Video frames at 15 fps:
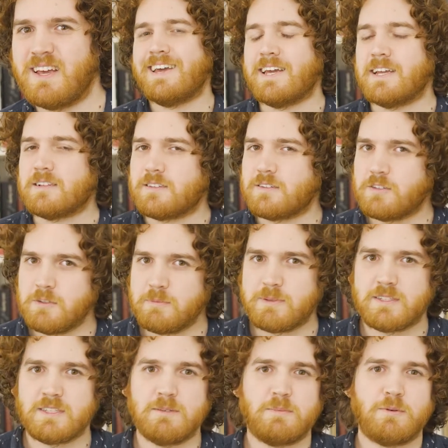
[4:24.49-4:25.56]
It's super
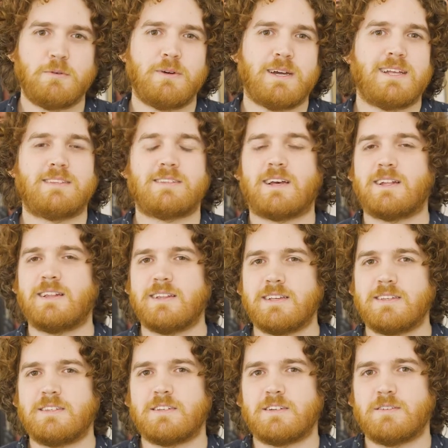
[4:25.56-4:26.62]
simple. It's a
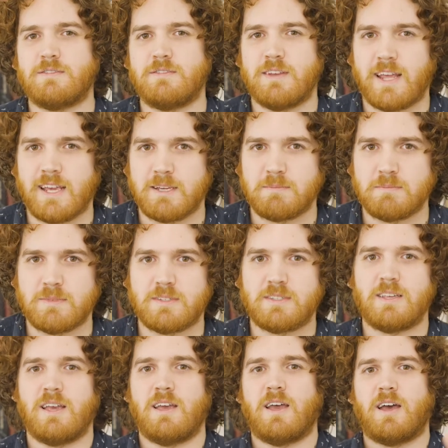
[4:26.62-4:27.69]
list of names
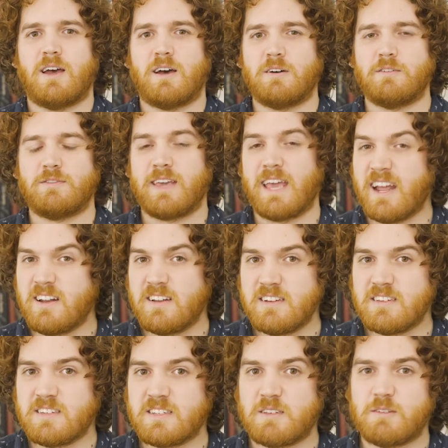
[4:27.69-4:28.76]
of
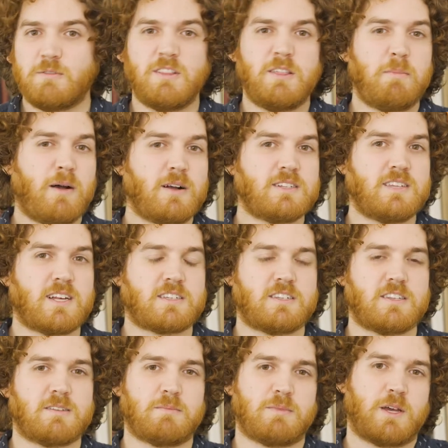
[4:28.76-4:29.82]
candidates with a box next to
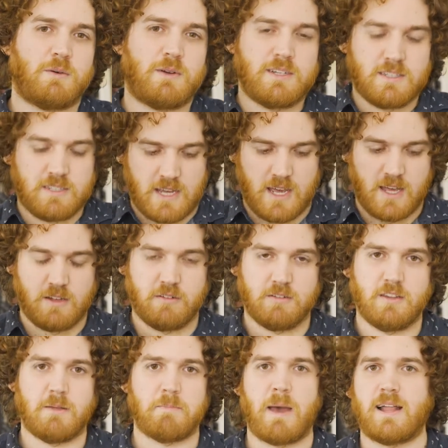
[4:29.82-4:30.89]
them going
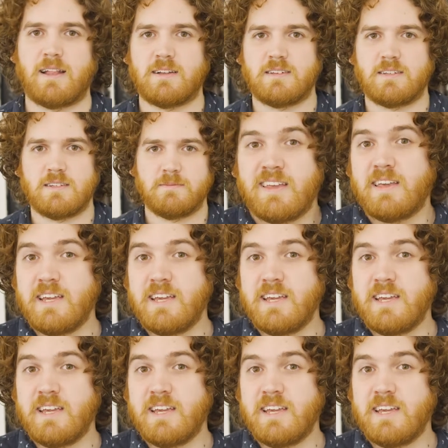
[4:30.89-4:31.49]
down the ballot.